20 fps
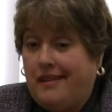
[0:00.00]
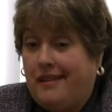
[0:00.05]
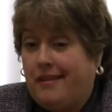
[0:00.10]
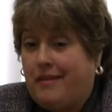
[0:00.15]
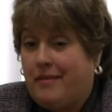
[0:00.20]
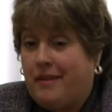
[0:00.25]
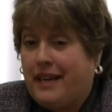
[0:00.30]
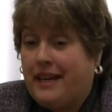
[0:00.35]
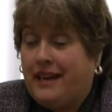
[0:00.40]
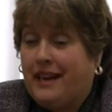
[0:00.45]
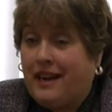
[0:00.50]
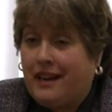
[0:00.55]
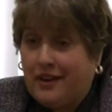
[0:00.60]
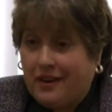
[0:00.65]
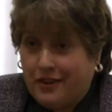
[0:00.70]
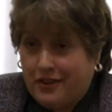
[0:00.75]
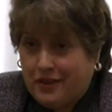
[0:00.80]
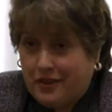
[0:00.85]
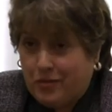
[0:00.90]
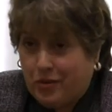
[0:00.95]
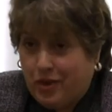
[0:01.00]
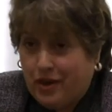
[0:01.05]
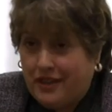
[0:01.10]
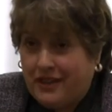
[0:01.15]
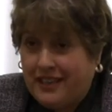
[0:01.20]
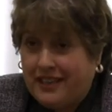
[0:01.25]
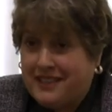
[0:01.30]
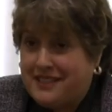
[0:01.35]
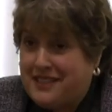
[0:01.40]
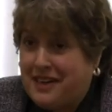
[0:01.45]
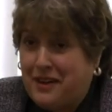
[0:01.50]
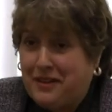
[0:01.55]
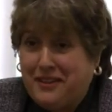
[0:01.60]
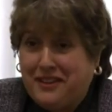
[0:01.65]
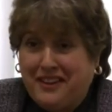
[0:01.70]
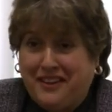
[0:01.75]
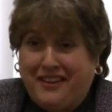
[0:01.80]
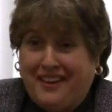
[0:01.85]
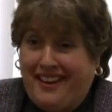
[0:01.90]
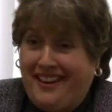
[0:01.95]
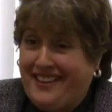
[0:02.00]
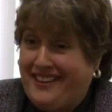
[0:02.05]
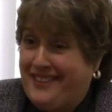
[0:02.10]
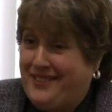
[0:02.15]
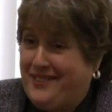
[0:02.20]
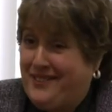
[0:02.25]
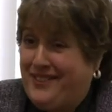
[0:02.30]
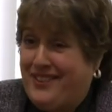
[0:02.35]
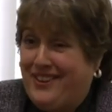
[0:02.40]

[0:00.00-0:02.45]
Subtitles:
Oh my God, are there more things out there?